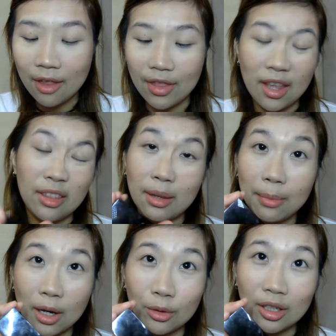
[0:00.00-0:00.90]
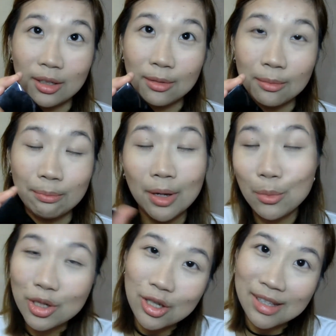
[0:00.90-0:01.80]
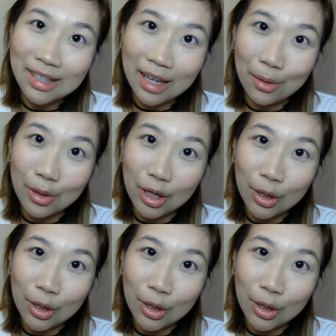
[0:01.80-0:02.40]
than the powder, but we shall see how we go.